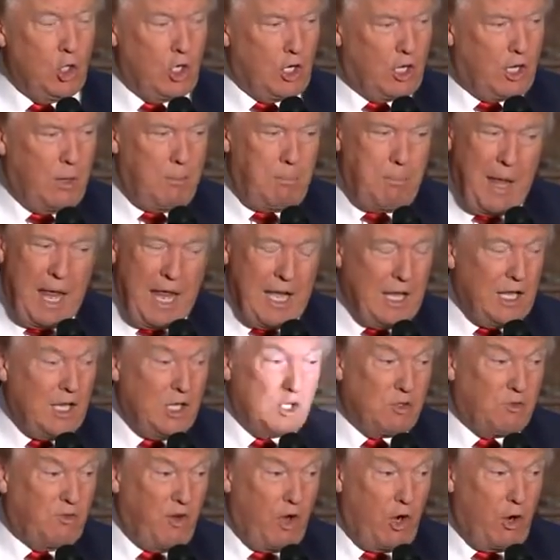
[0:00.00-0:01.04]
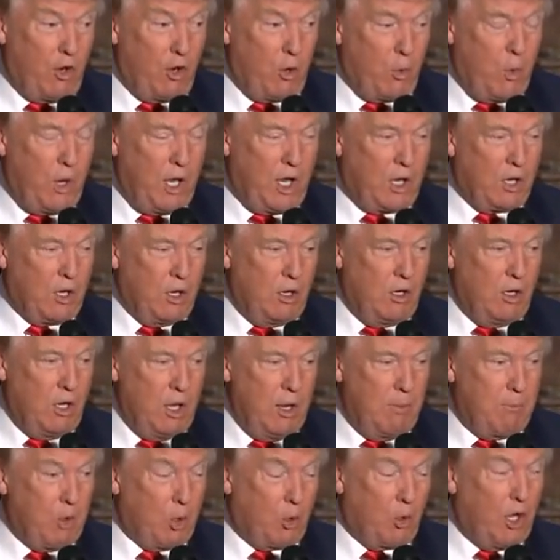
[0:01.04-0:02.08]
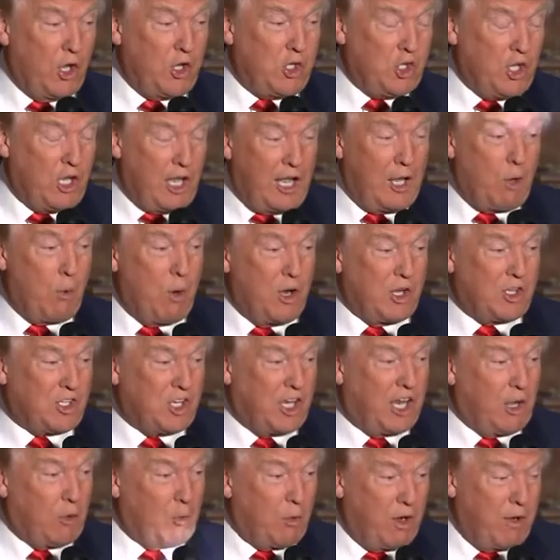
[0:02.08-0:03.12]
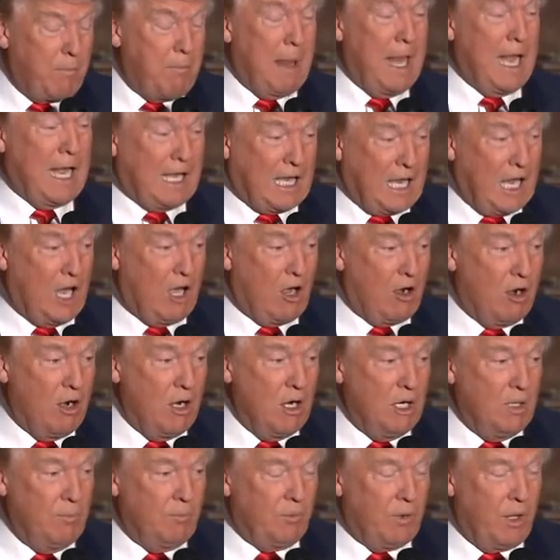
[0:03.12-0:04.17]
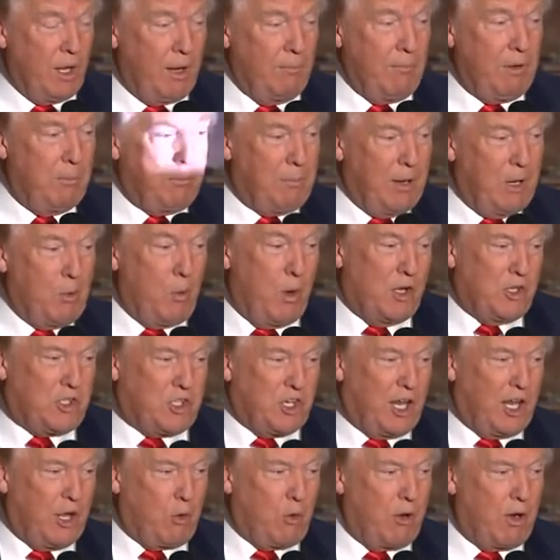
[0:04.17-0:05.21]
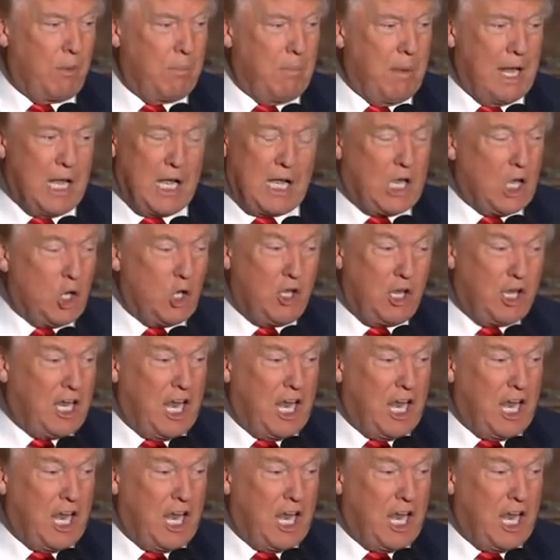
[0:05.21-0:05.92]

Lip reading: You look at Ben, he's very weak on immigration, and he wants to get rid of Medicare. I mean, Ben wants to get rid of Medicare.